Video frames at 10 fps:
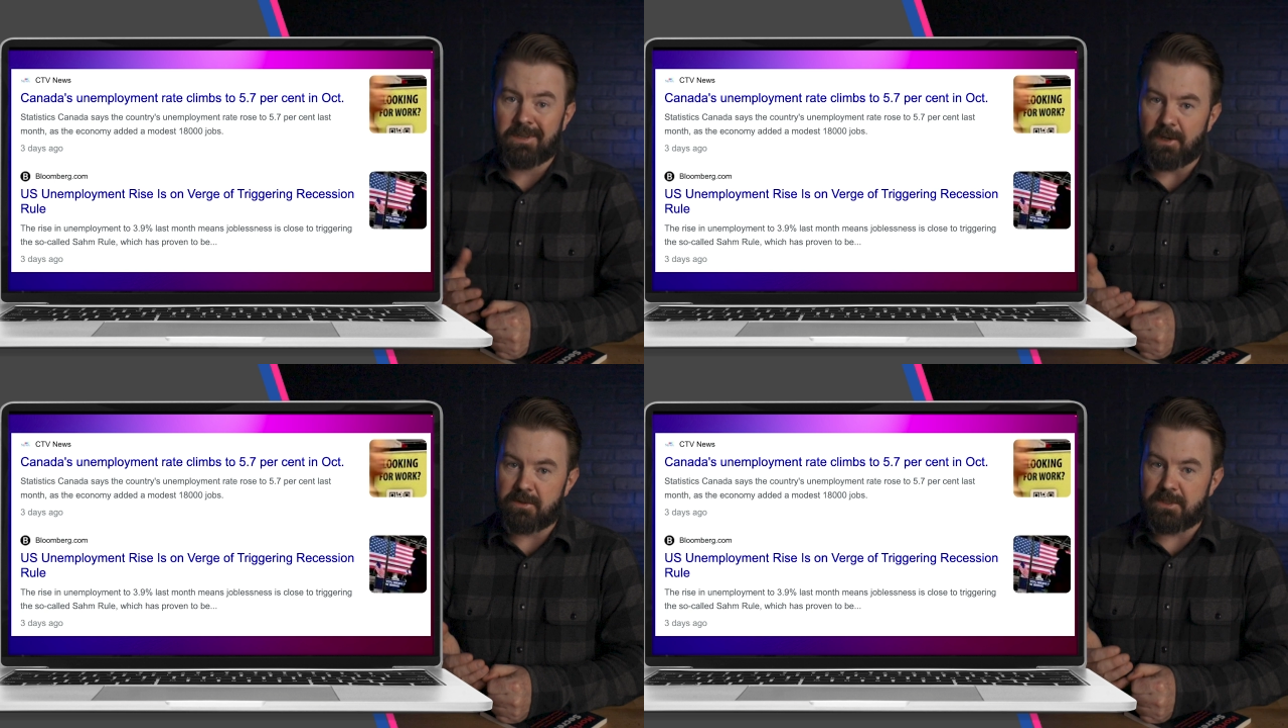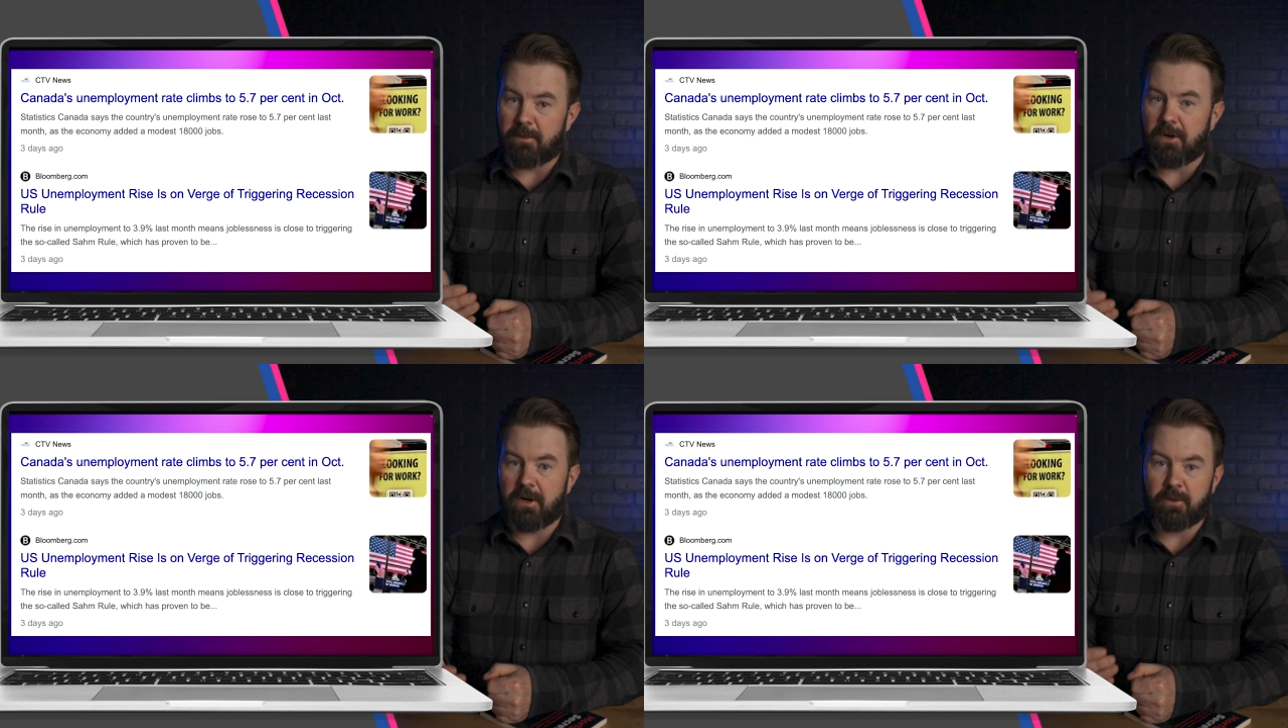Now,
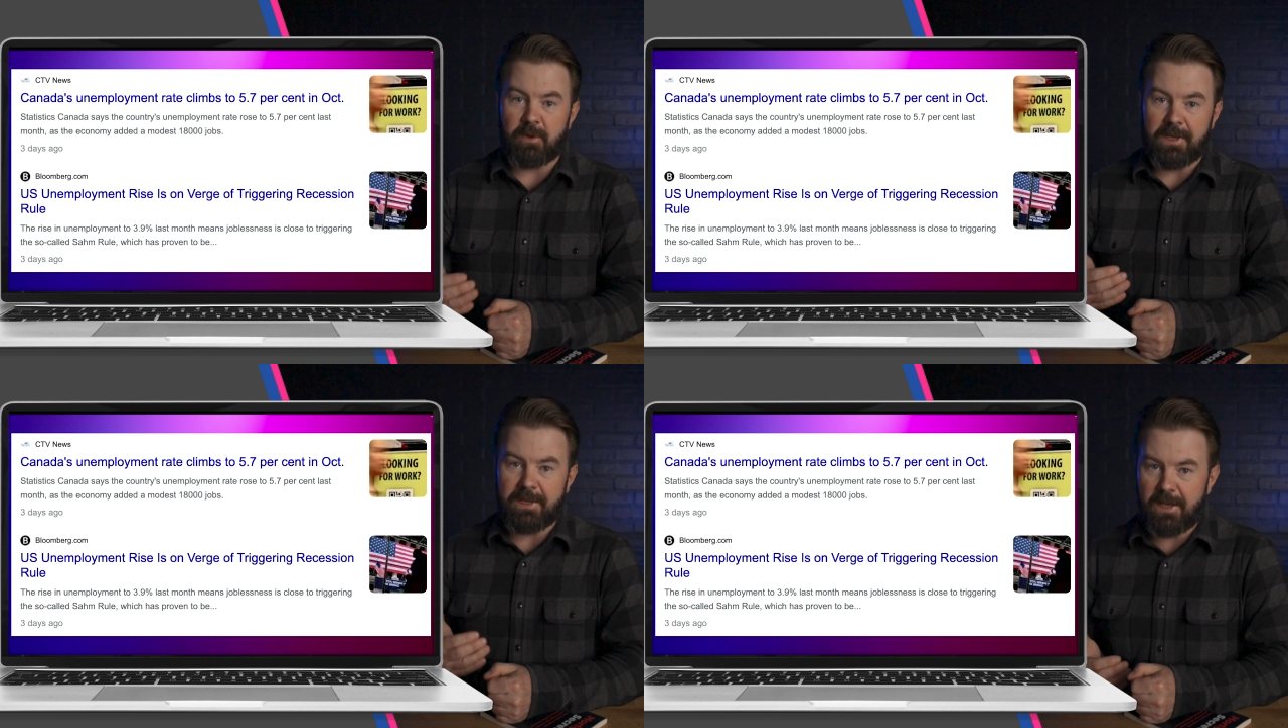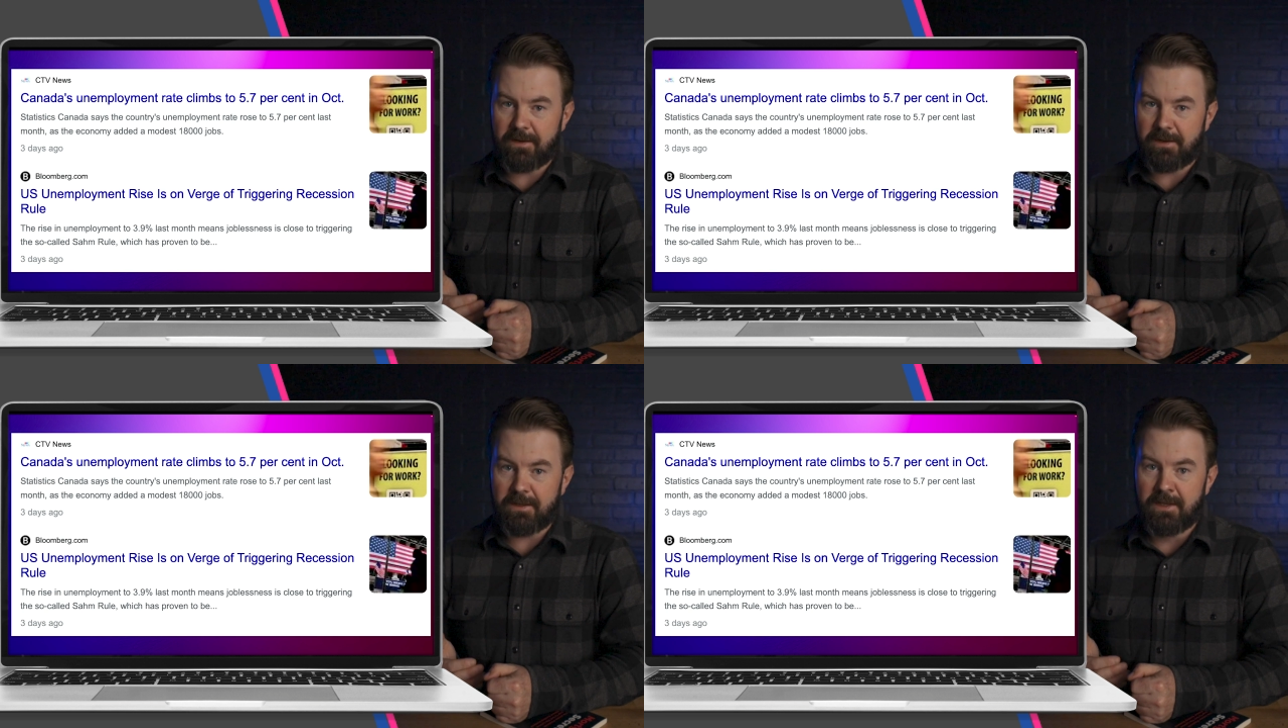some are arguing in
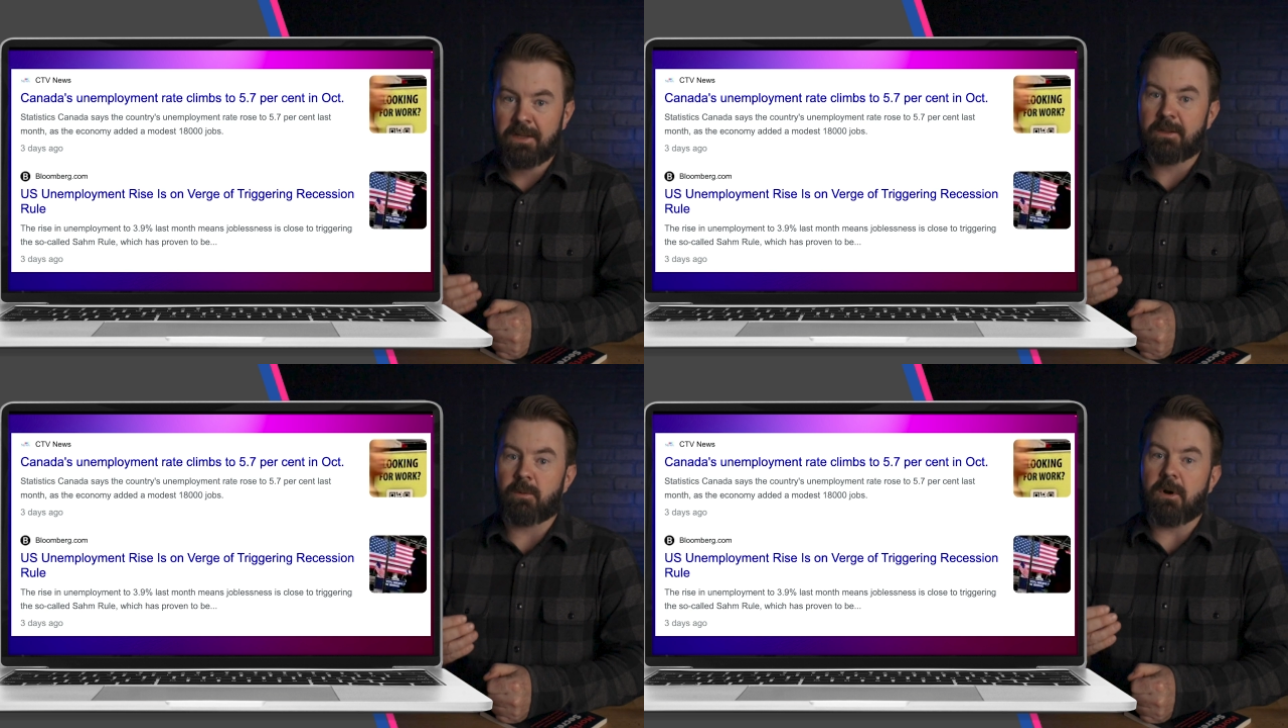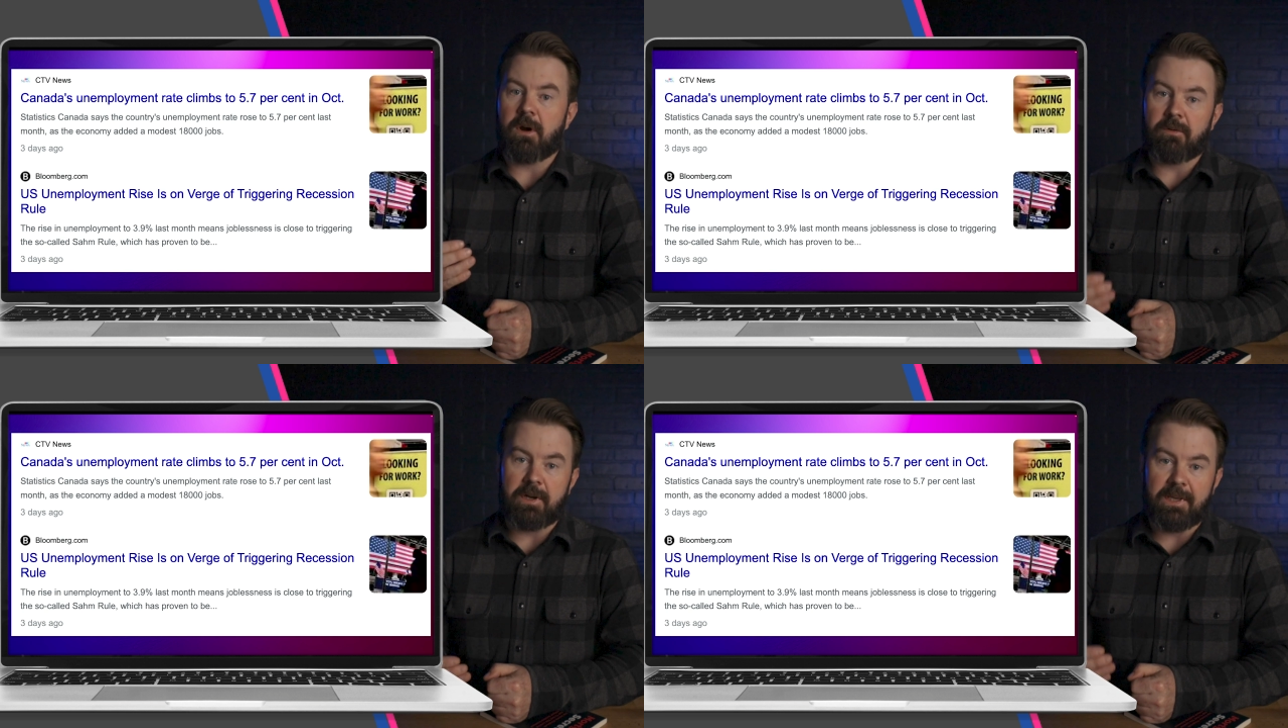Canada that we're
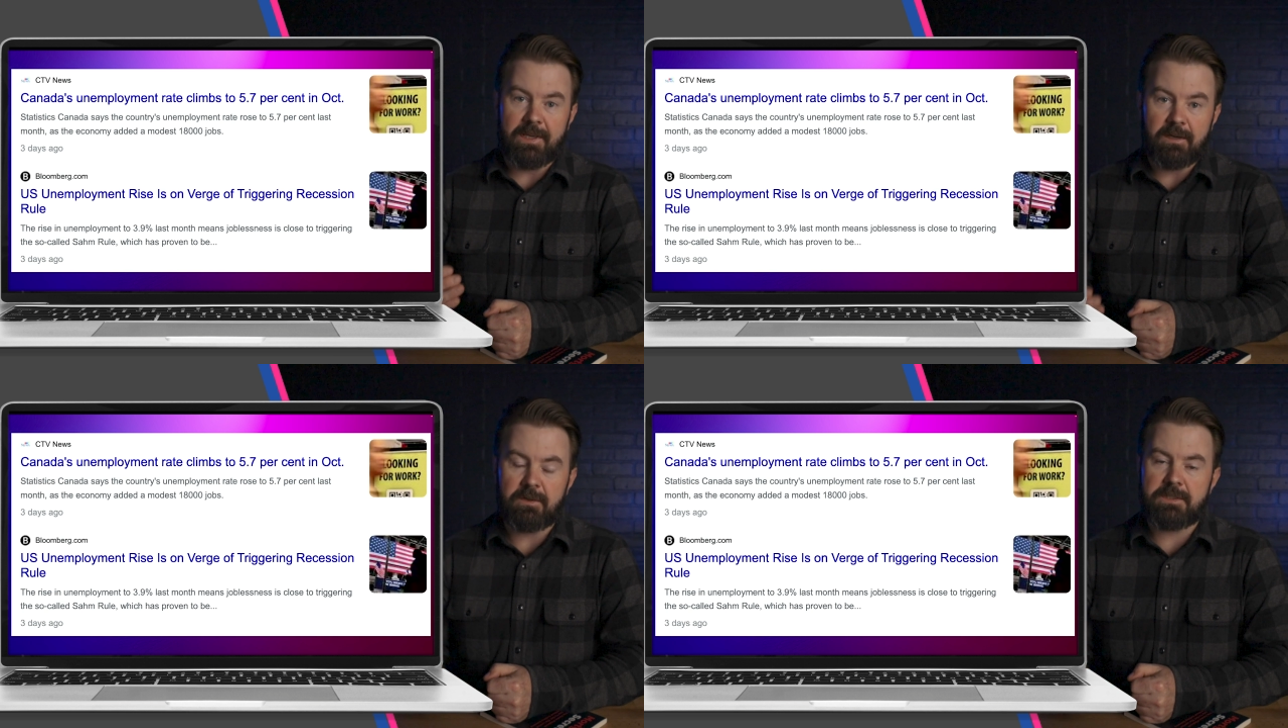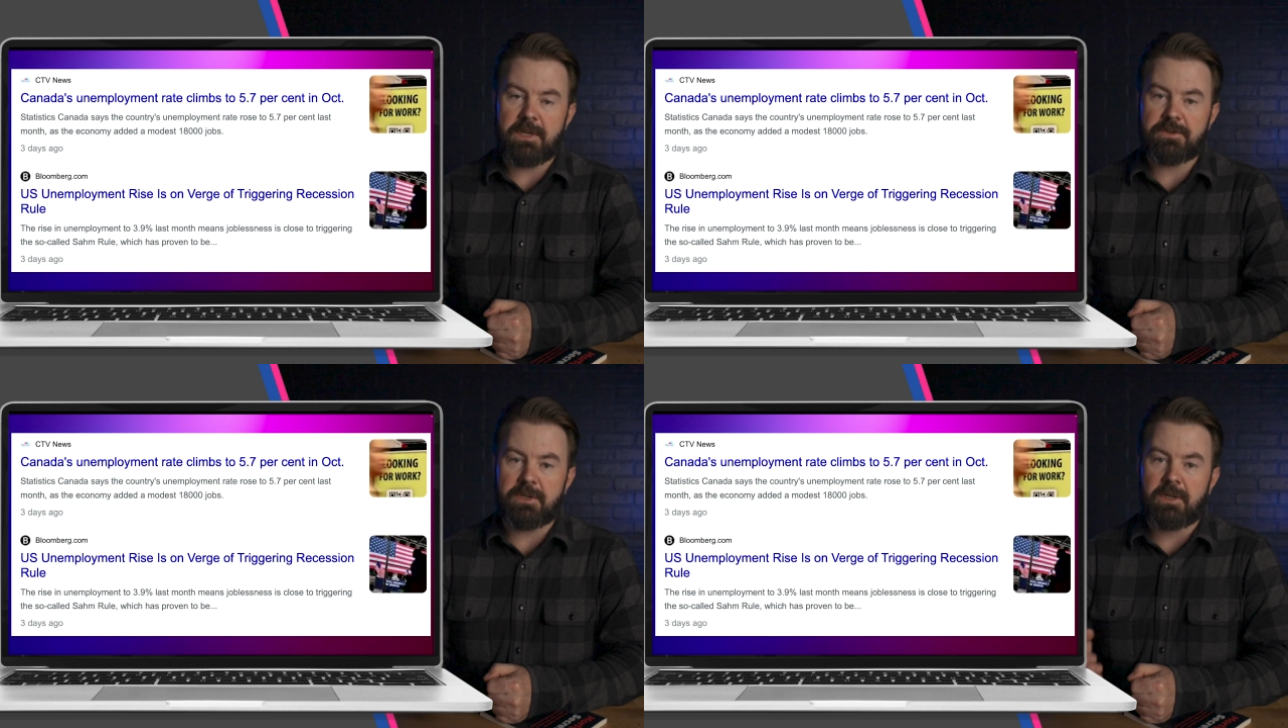already in a
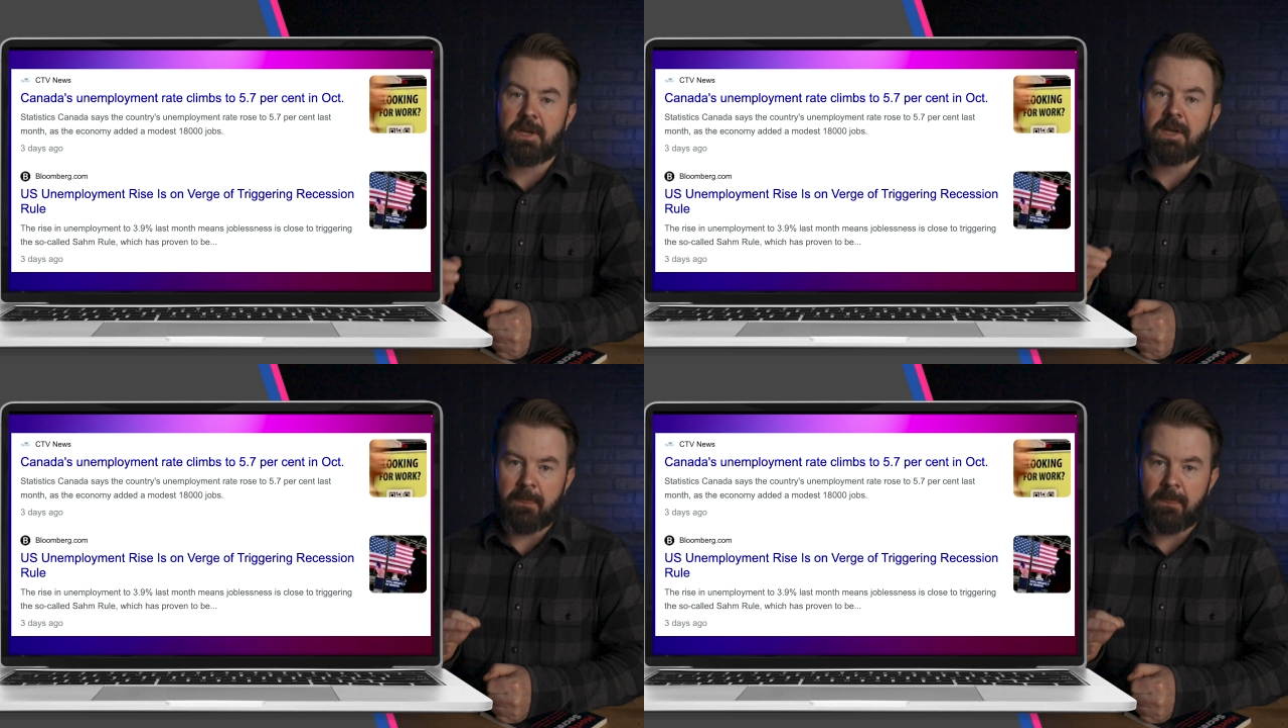recession.